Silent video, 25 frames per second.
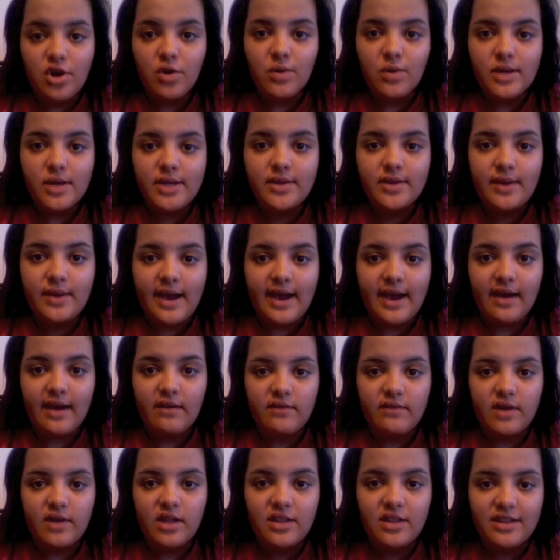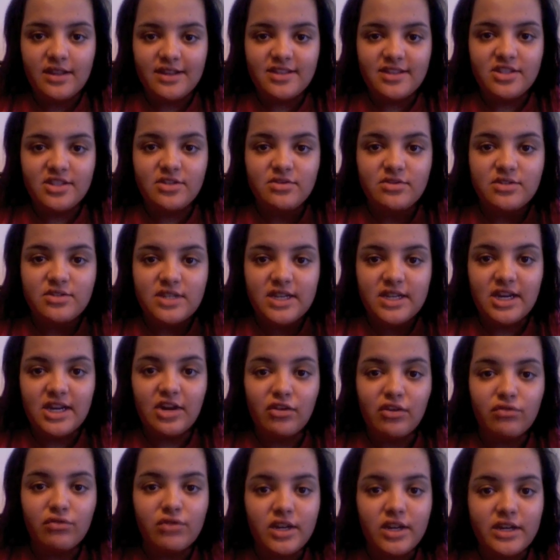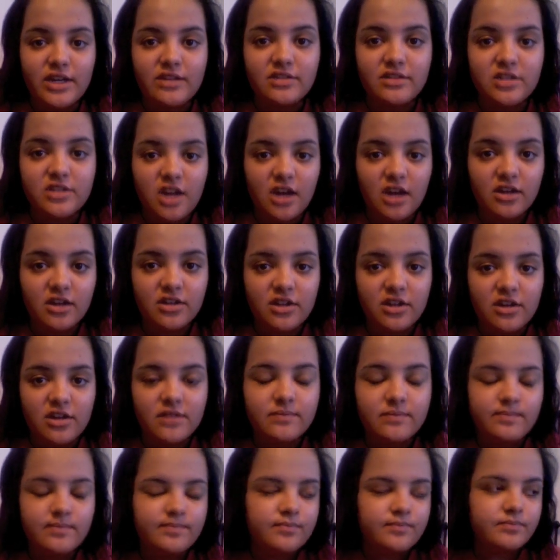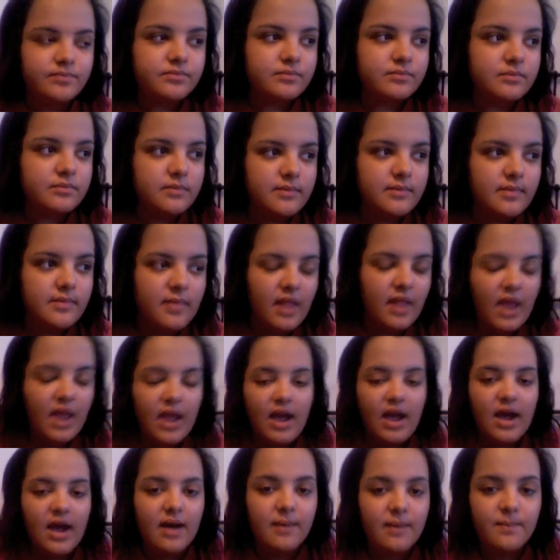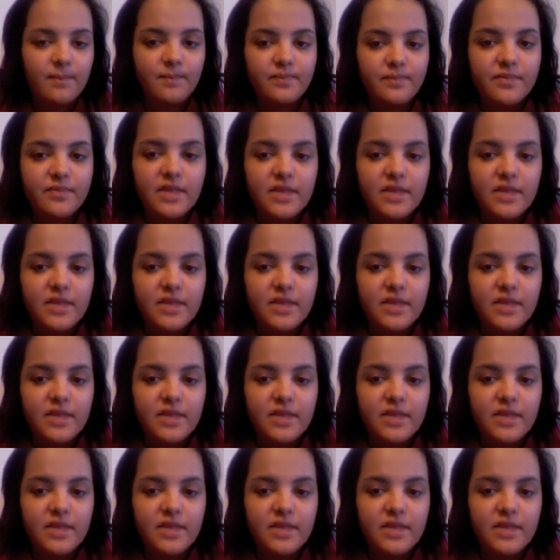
what you have unless you see a real doctor. I